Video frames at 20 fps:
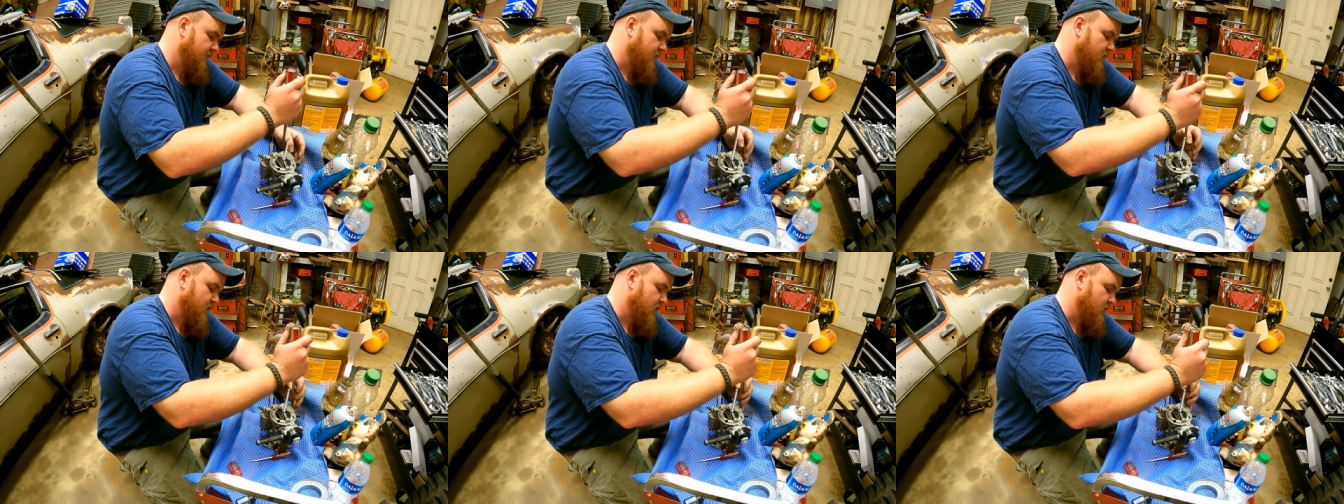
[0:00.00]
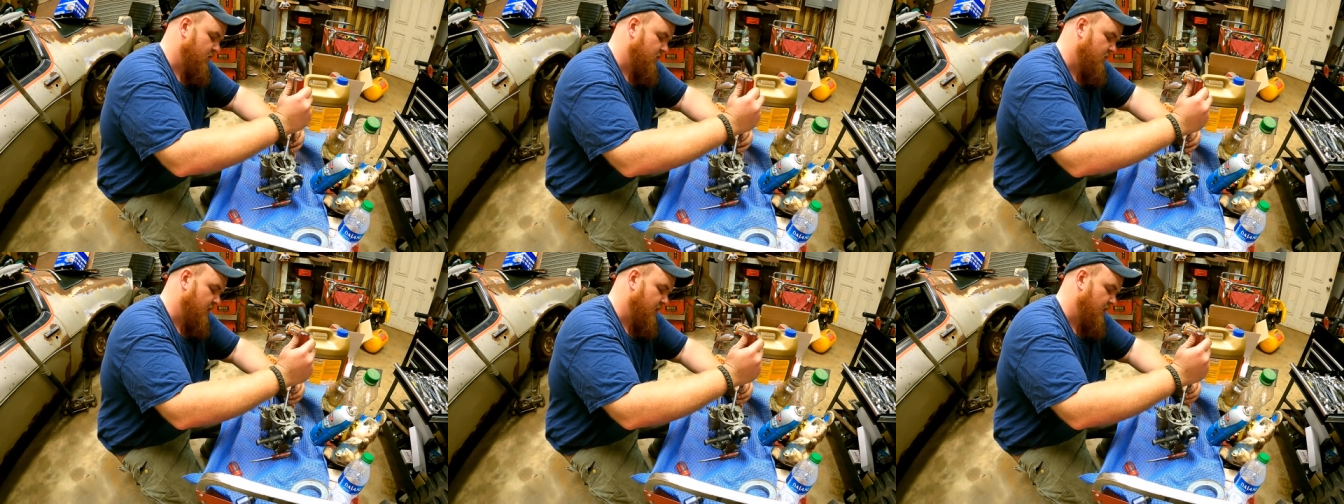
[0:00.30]
that
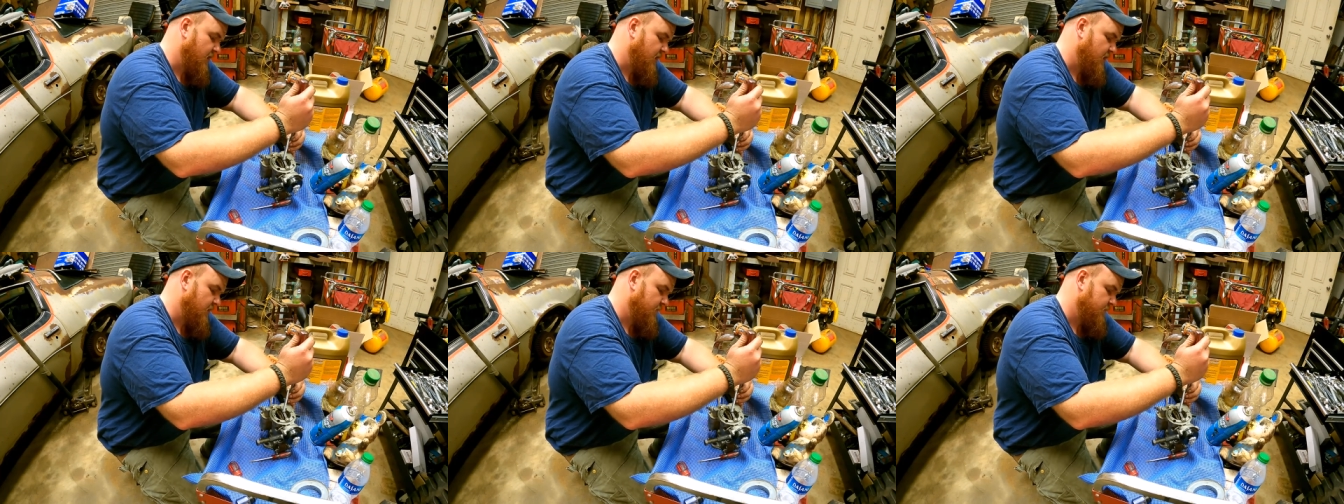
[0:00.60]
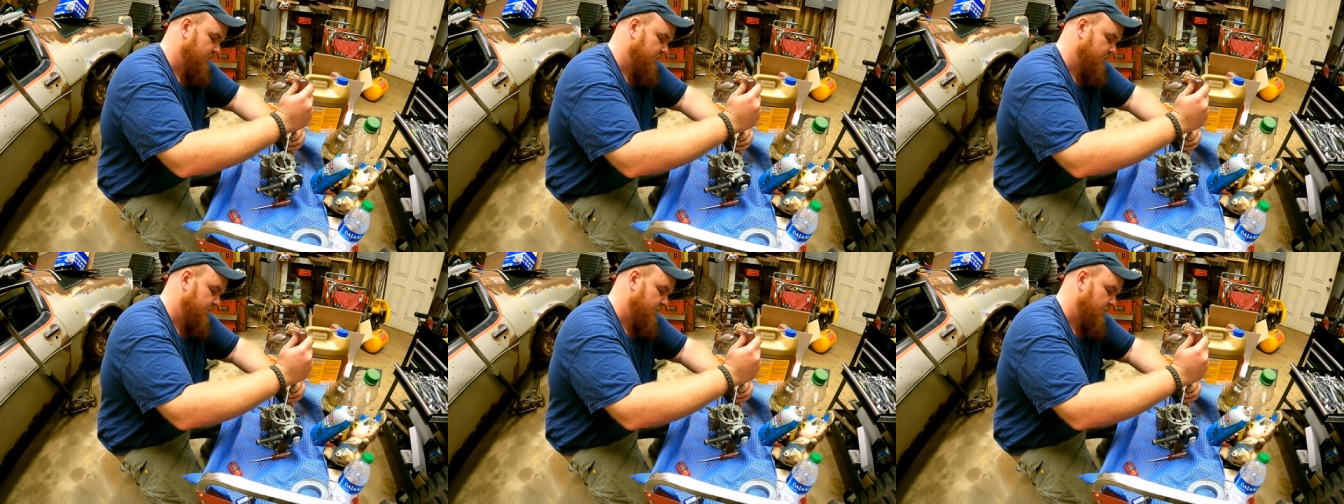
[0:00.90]
frustrated him.
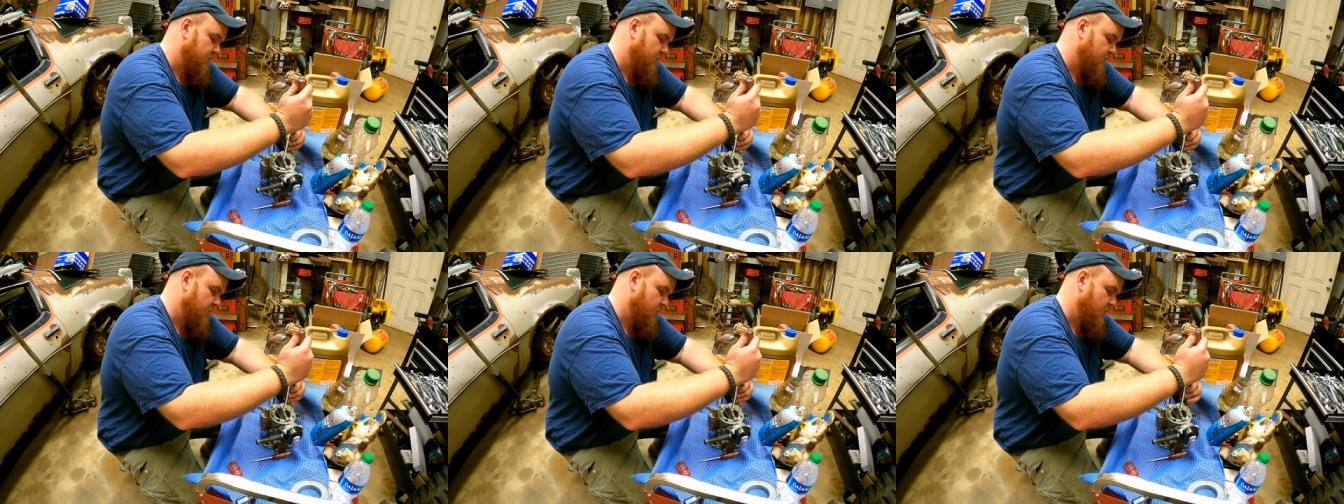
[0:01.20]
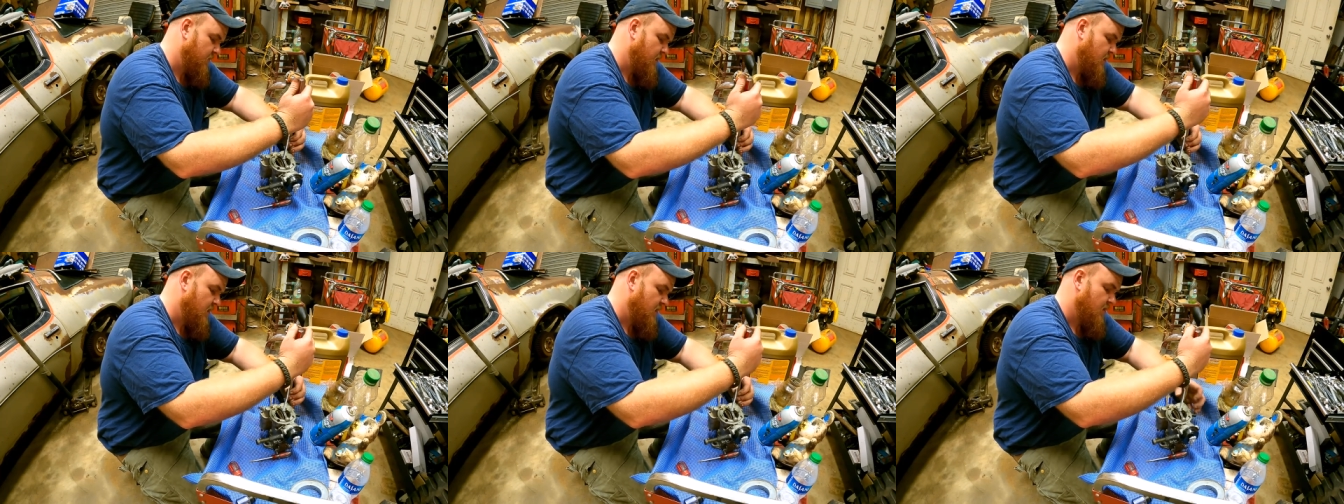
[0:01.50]

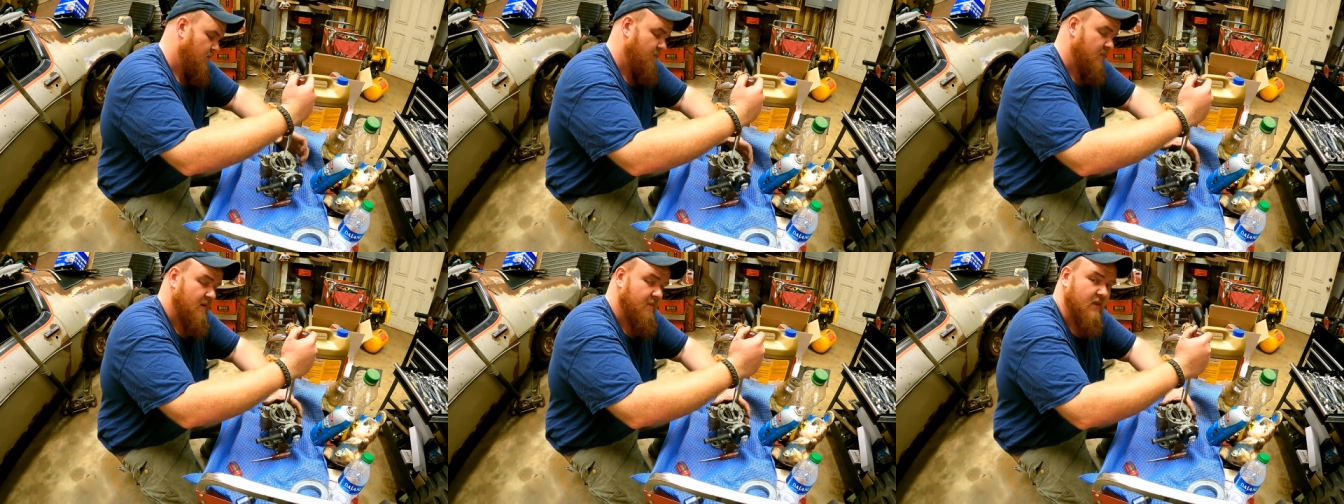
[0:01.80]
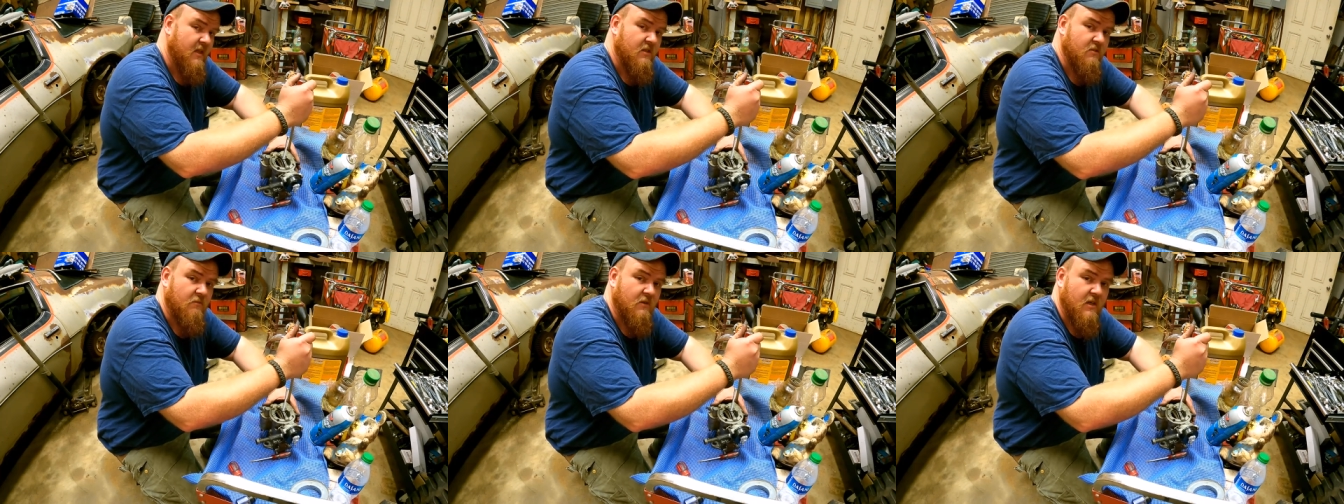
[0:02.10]

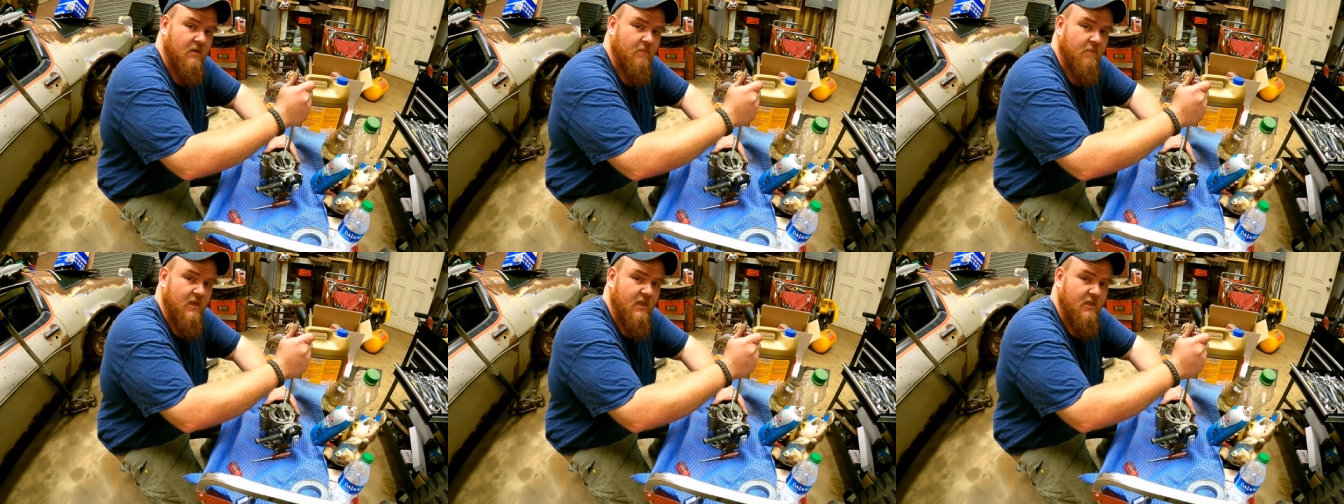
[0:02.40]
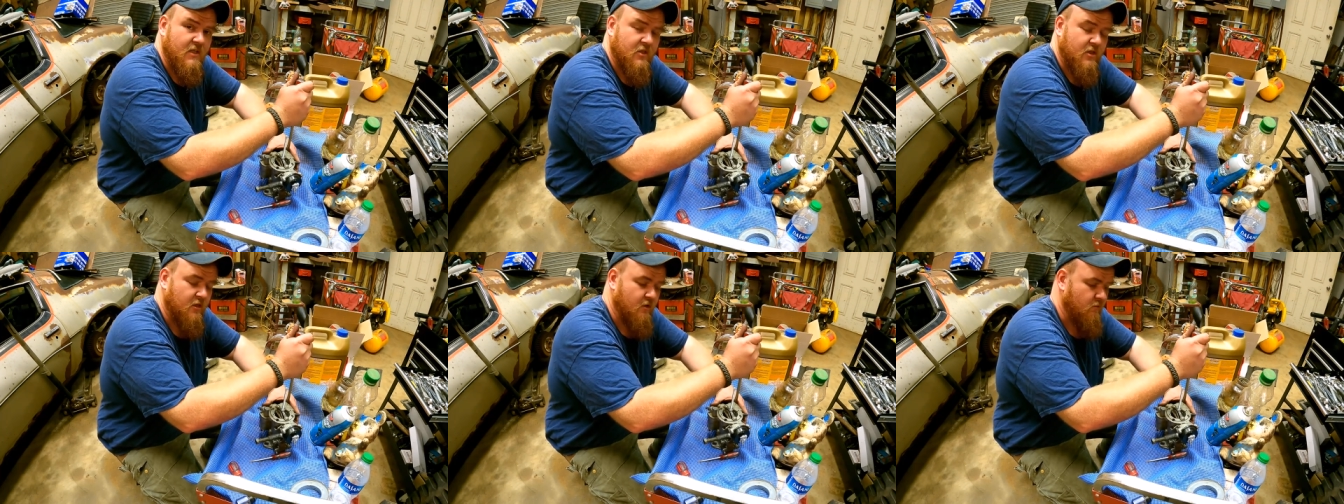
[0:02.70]
Maybe that's why he
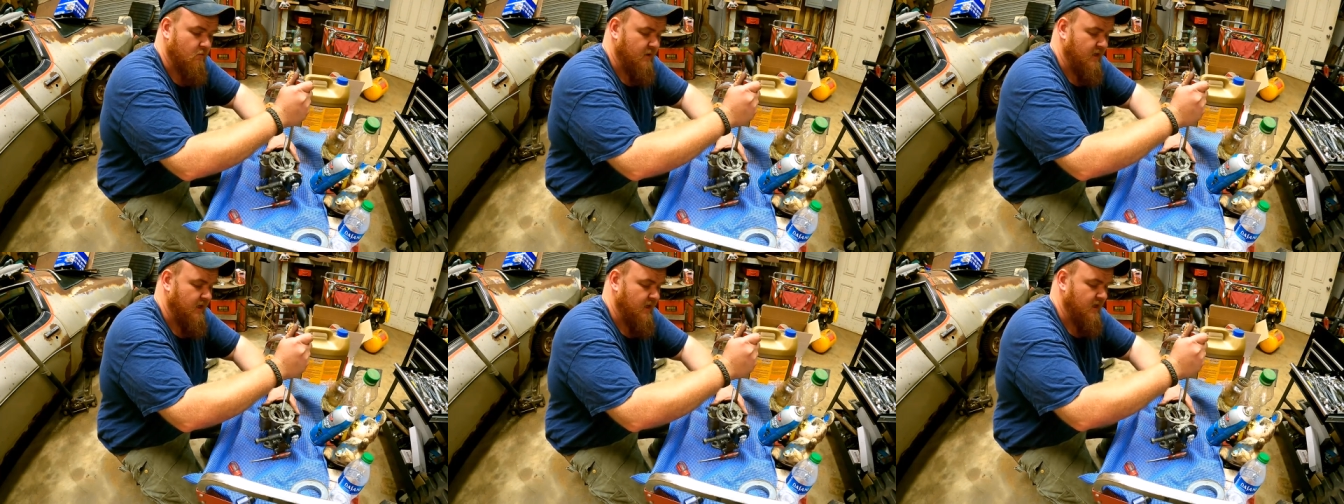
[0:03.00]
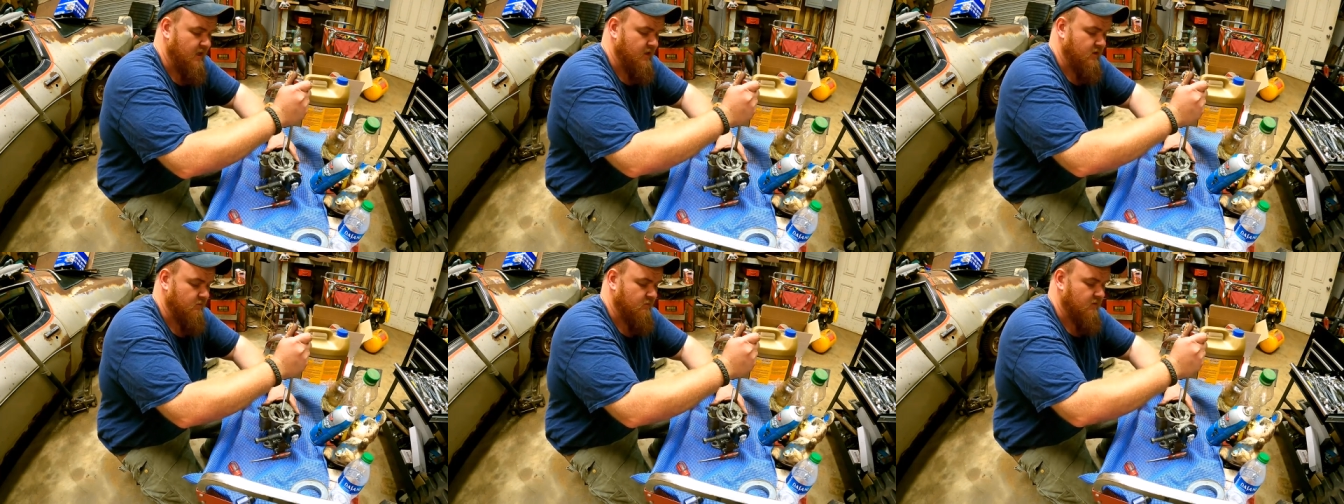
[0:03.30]
beats the Queen
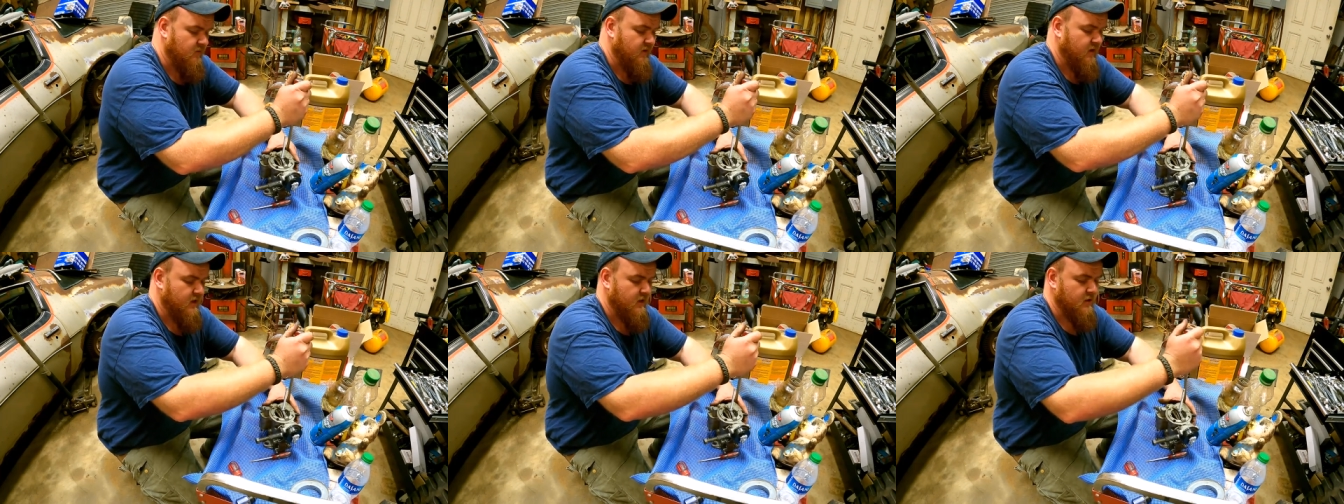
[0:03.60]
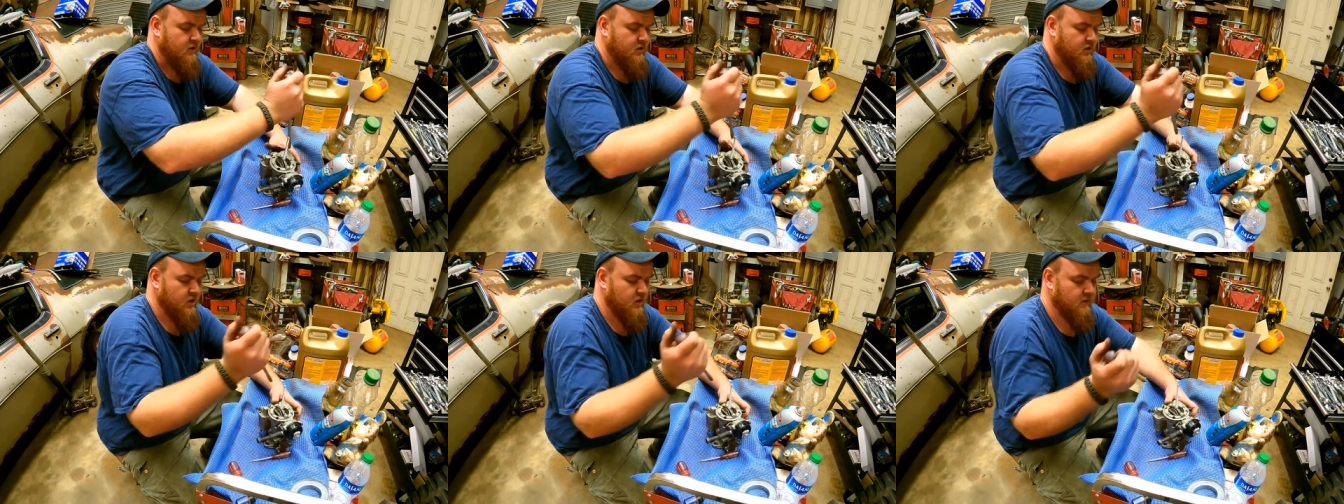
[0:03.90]
Anne's
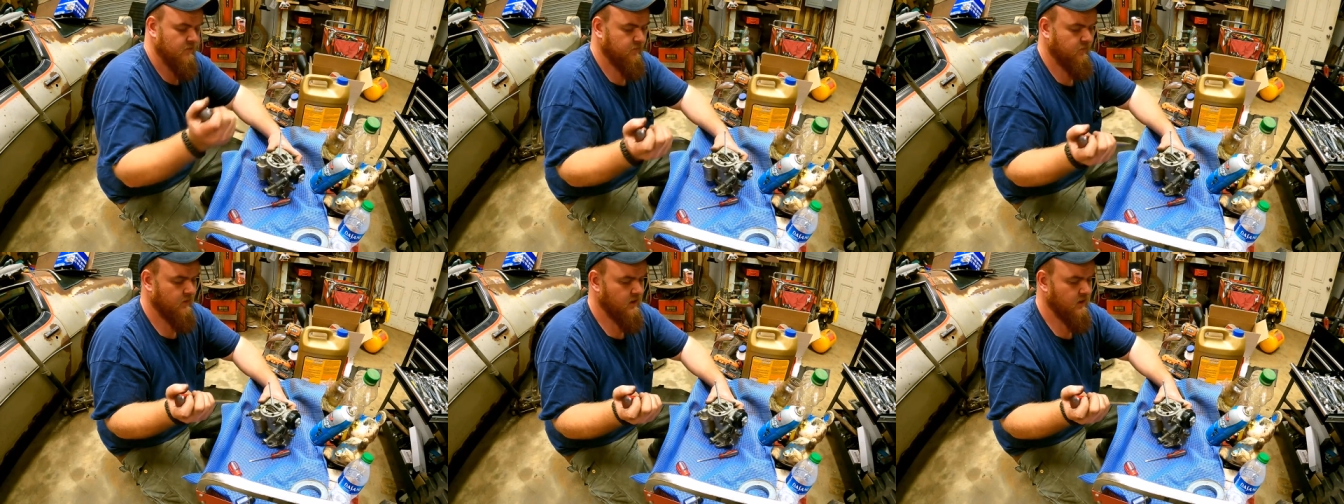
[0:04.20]
Revenge